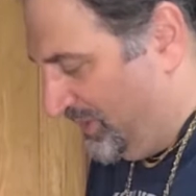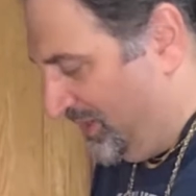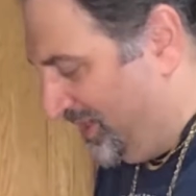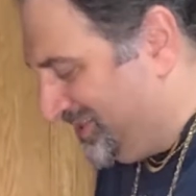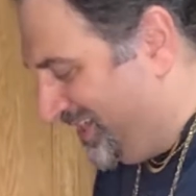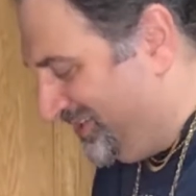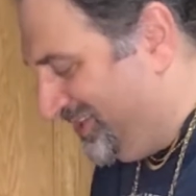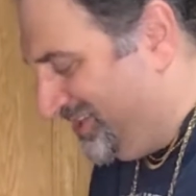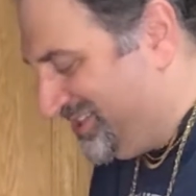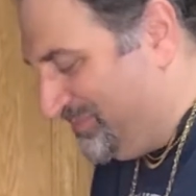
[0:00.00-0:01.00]
Because I don't
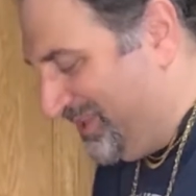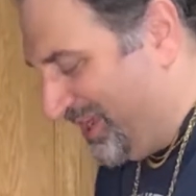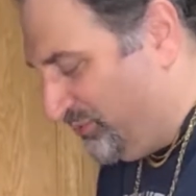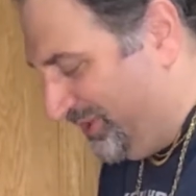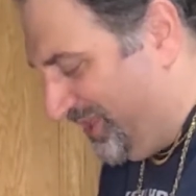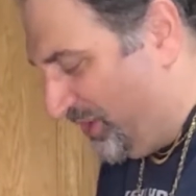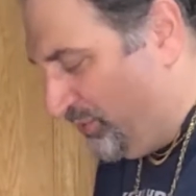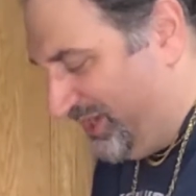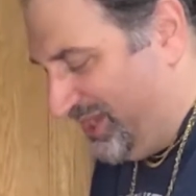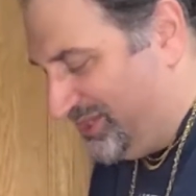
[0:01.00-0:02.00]
need this to be like real
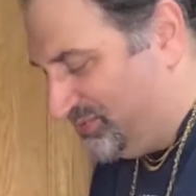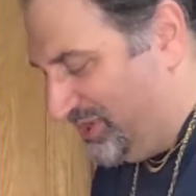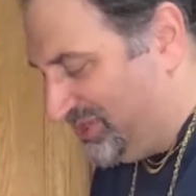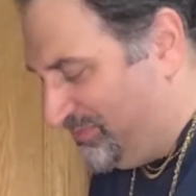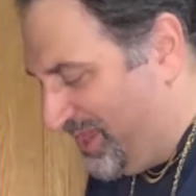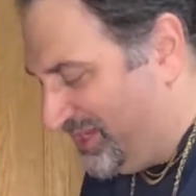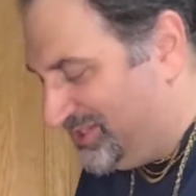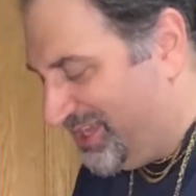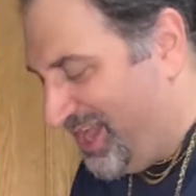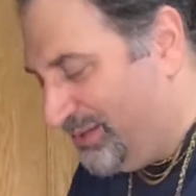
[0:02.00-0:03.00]
liquidy. I just want tomatoes
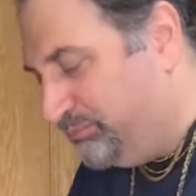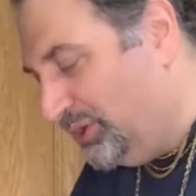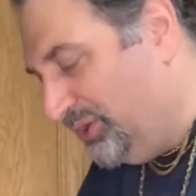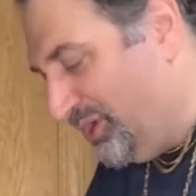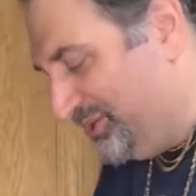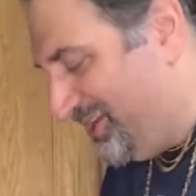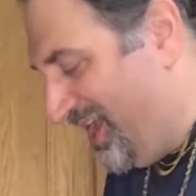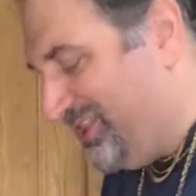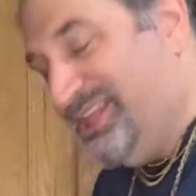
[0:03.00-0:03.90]
to kind of pull it all together.